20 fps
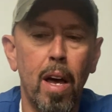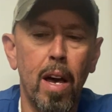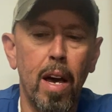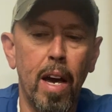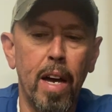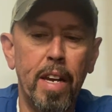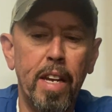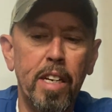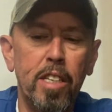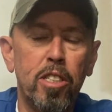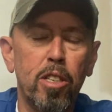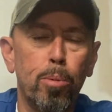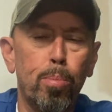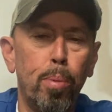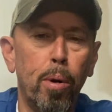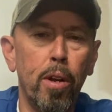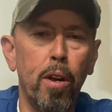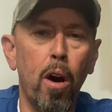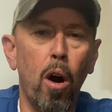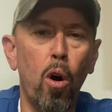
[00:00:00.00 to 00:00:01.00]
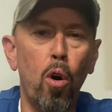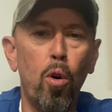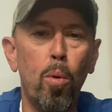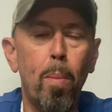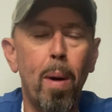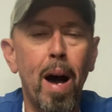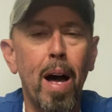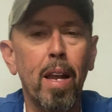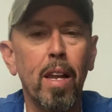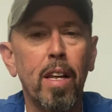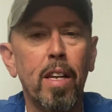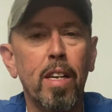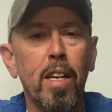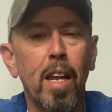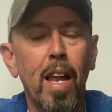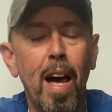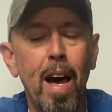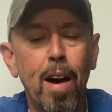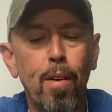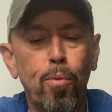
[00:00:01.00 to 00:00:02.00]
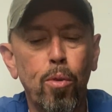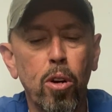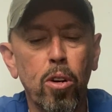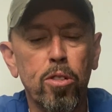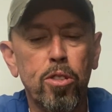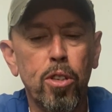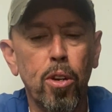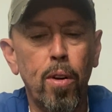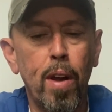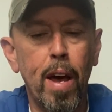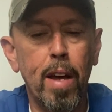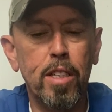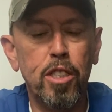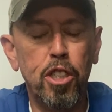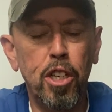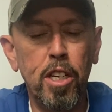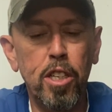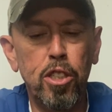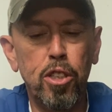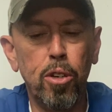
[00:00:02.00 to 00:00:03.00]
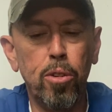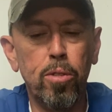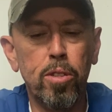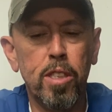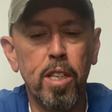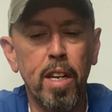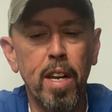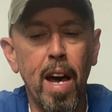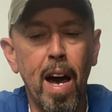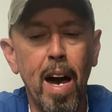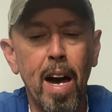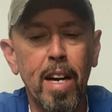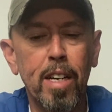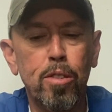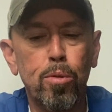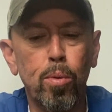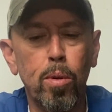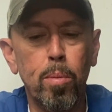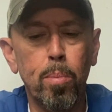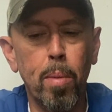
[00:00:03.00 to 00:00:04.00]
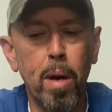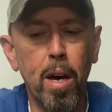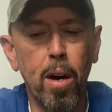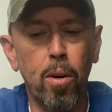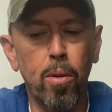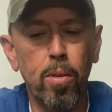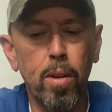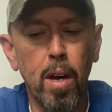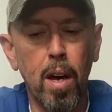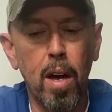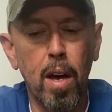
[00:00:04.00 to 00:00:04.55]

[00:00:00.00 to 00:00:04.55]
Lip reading: and he'd just put the whole bottle in the live well so that G-Juice and the ice would melt